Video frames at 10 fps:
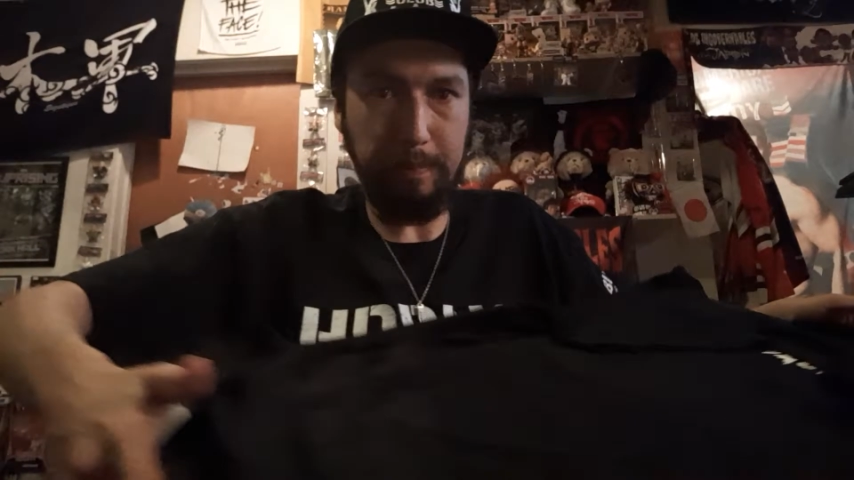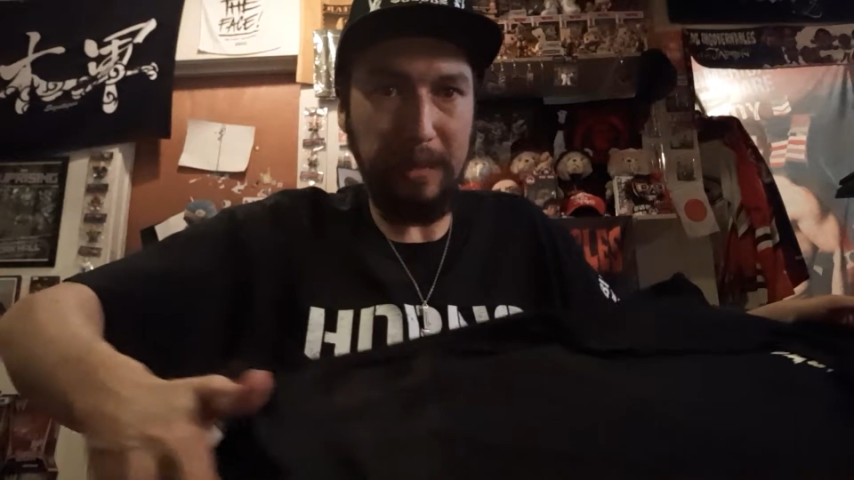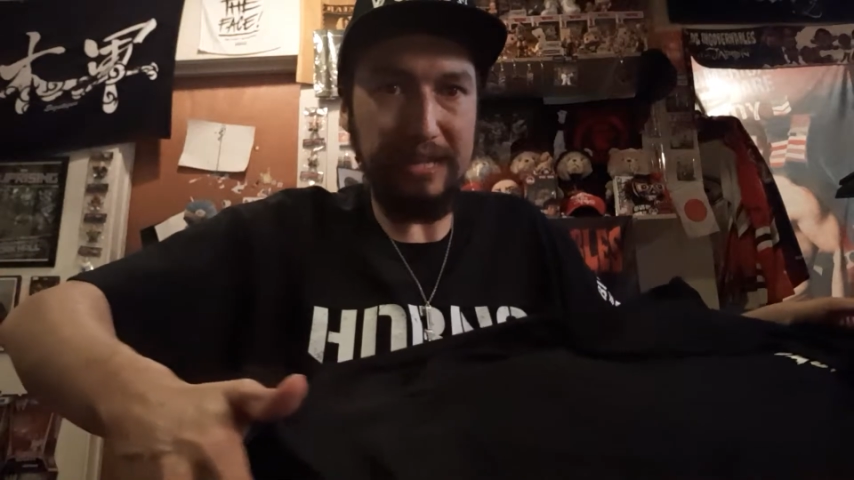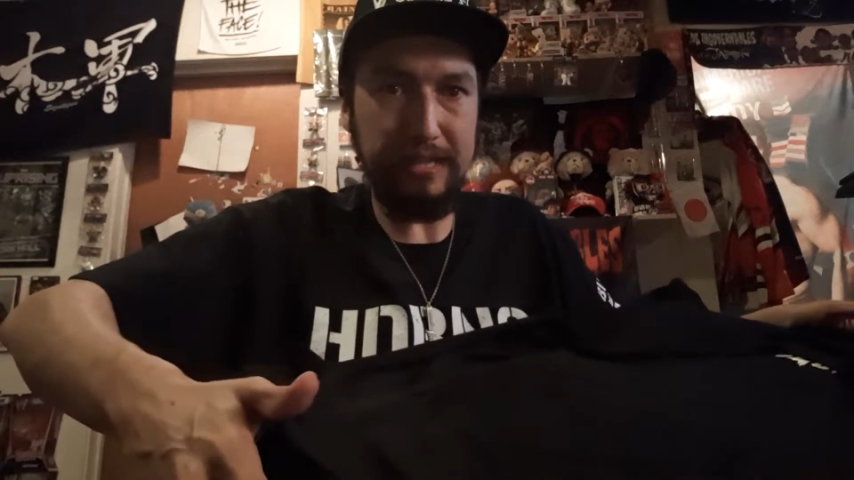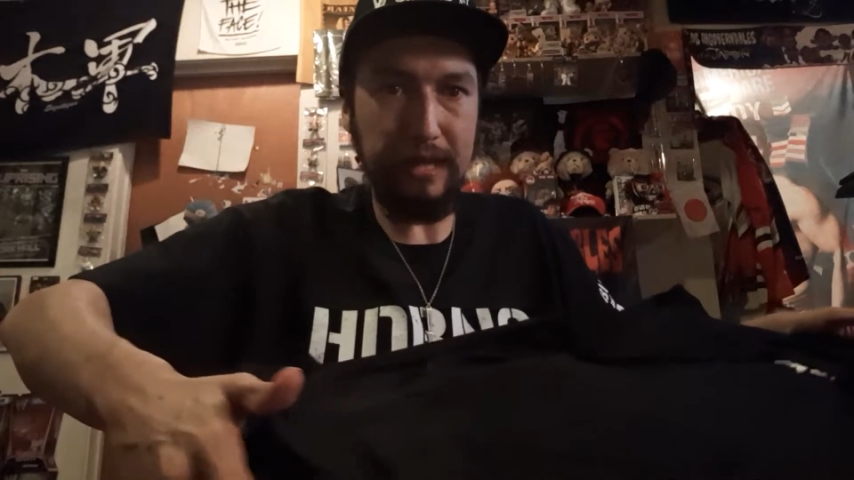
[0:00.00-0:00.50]

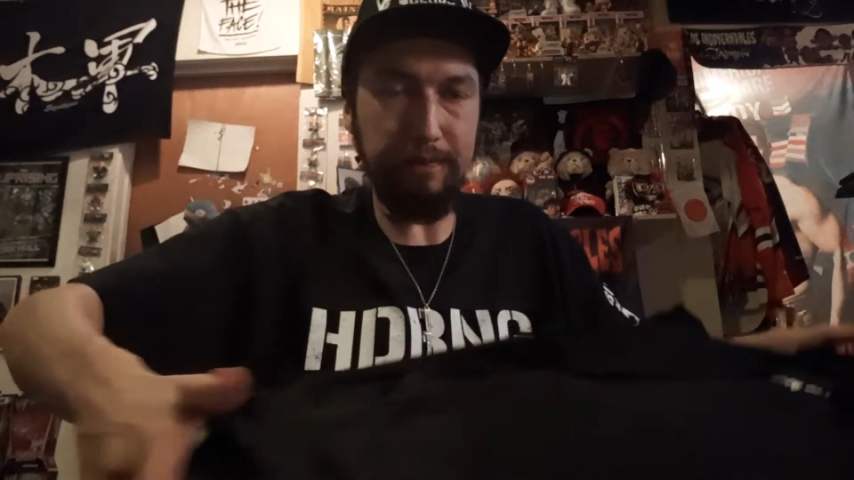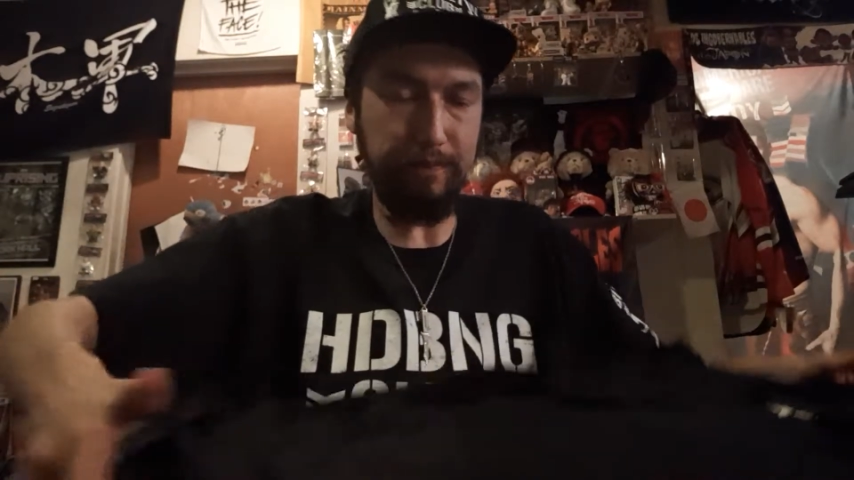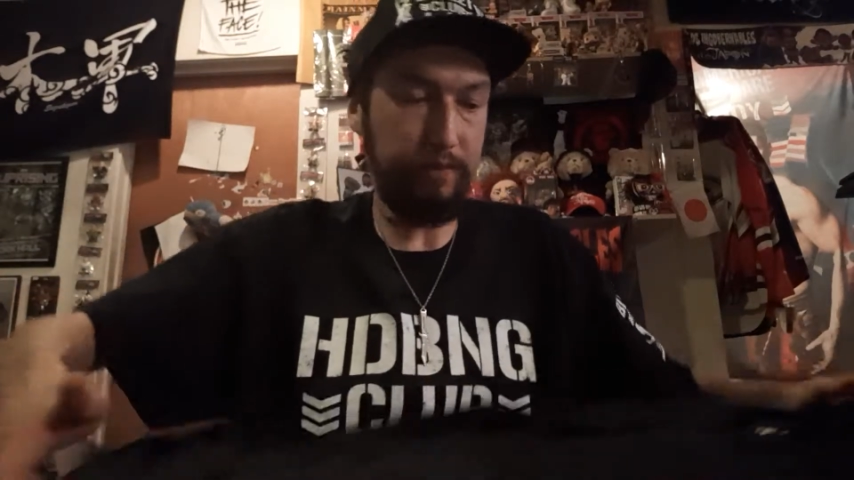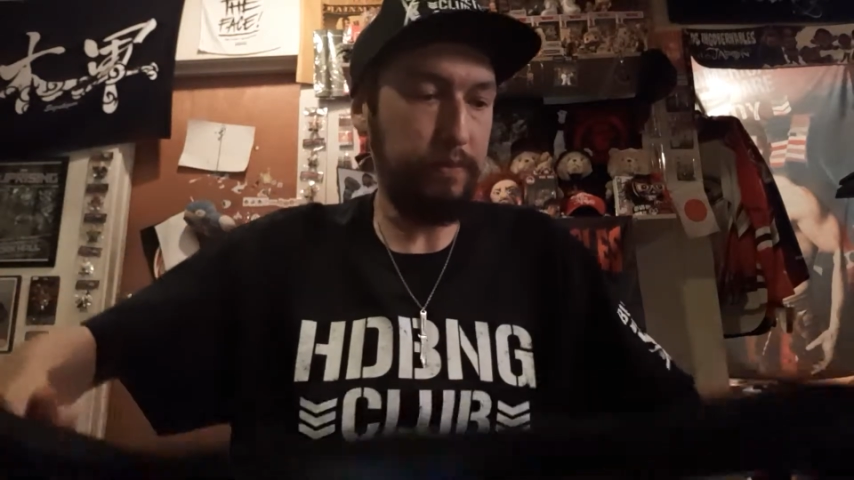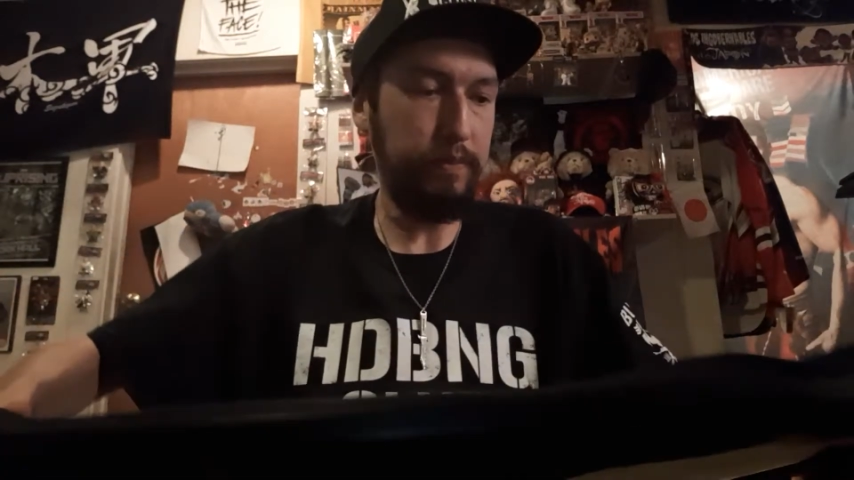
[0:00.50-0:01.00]
basic
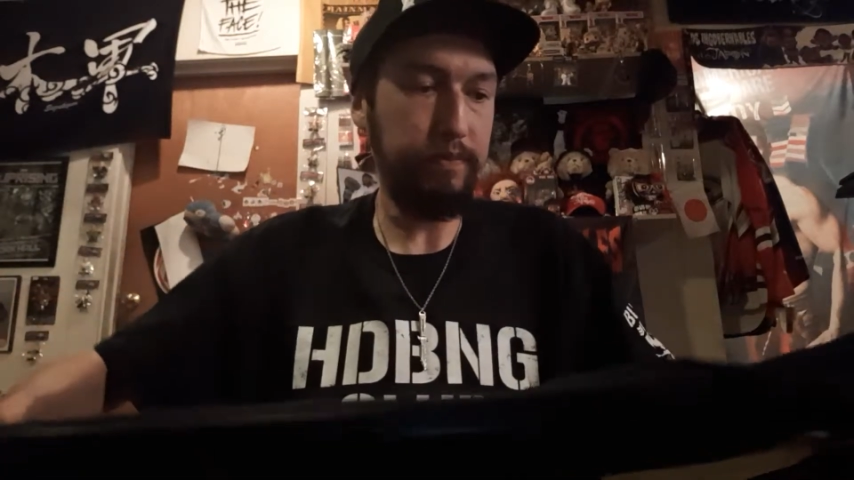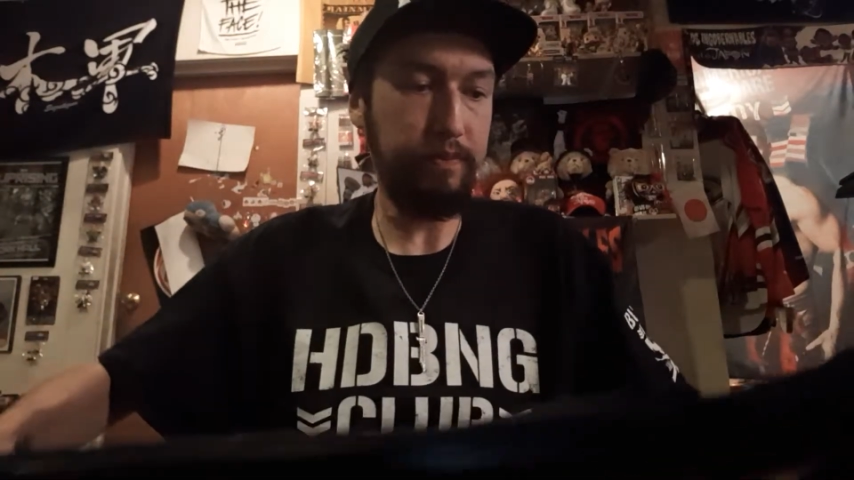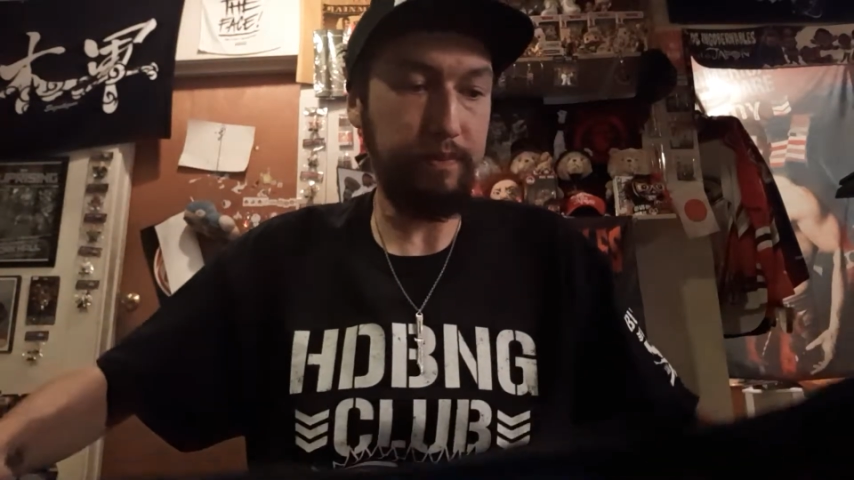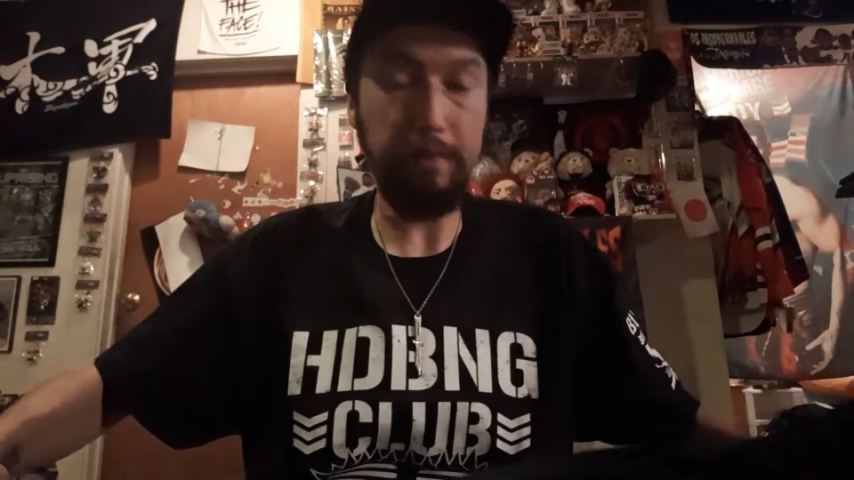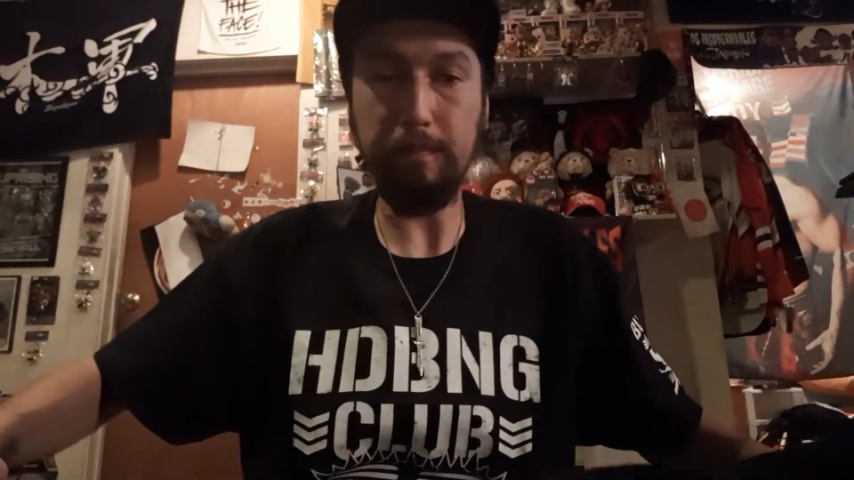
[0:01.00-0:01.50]

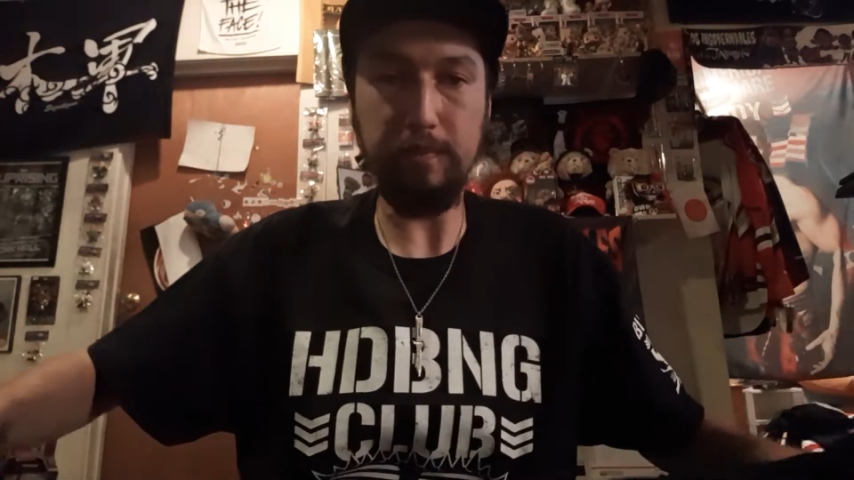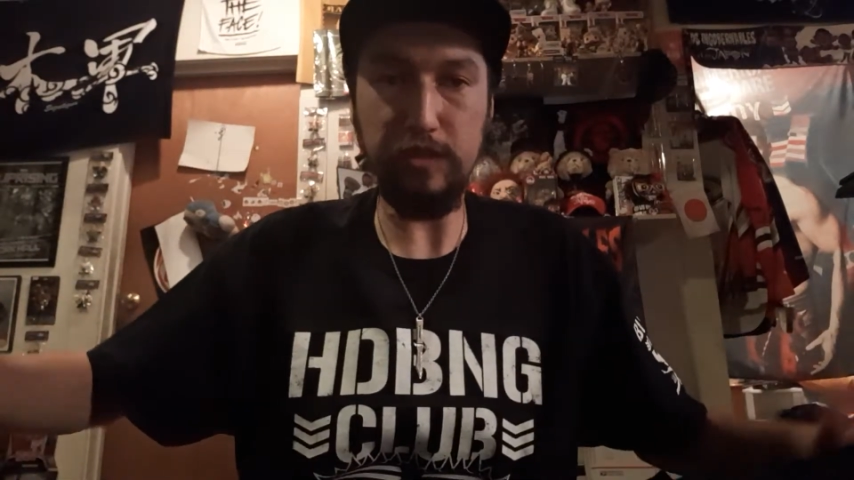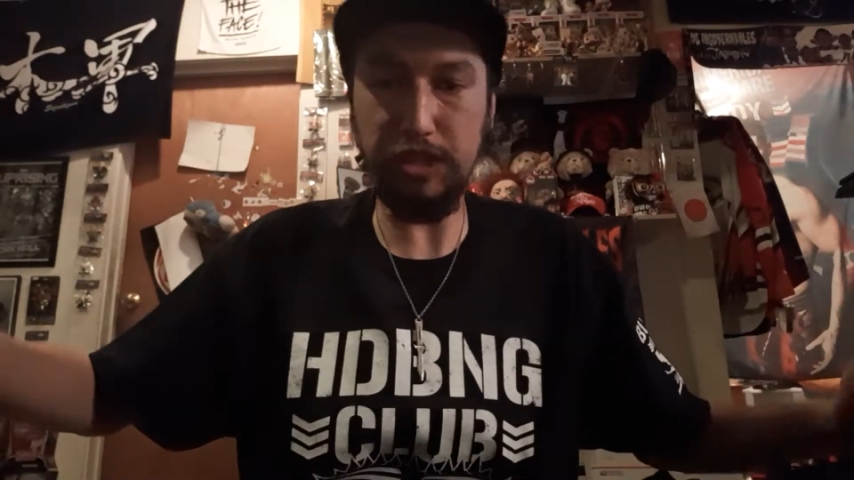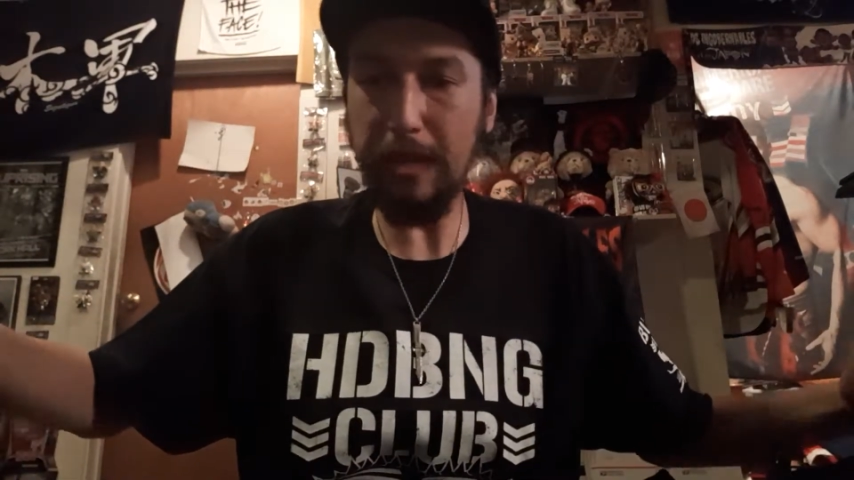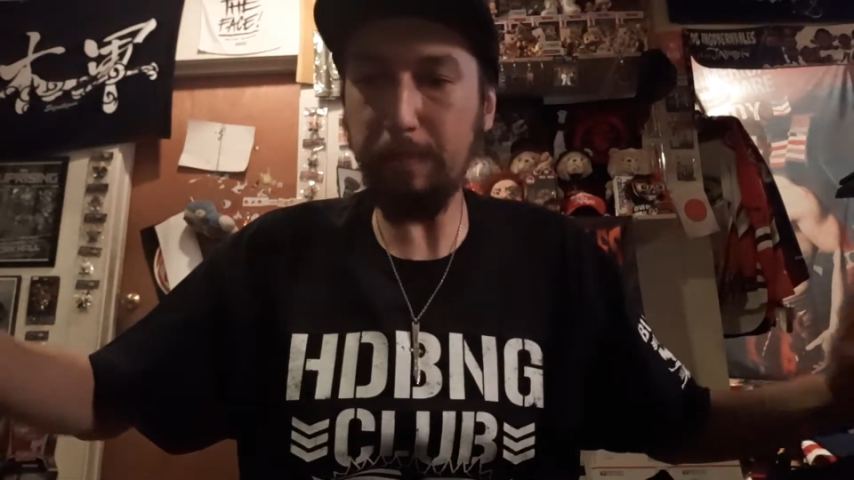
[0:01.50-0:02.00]

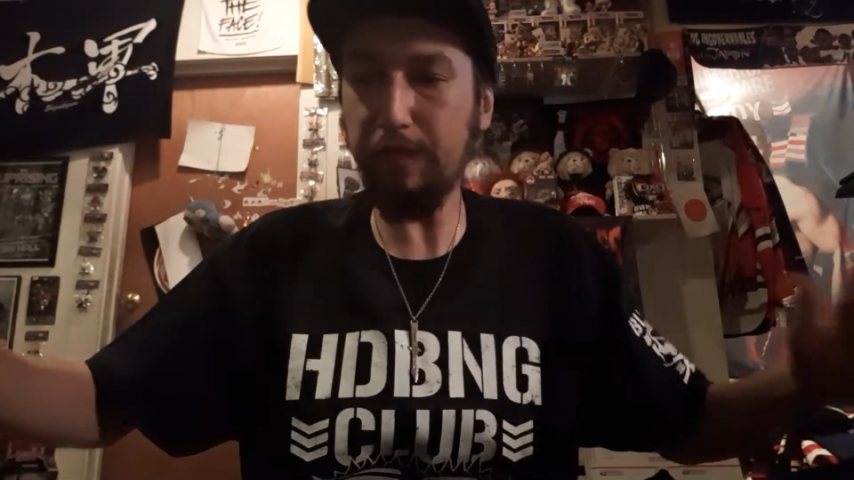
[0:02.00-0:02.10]
shape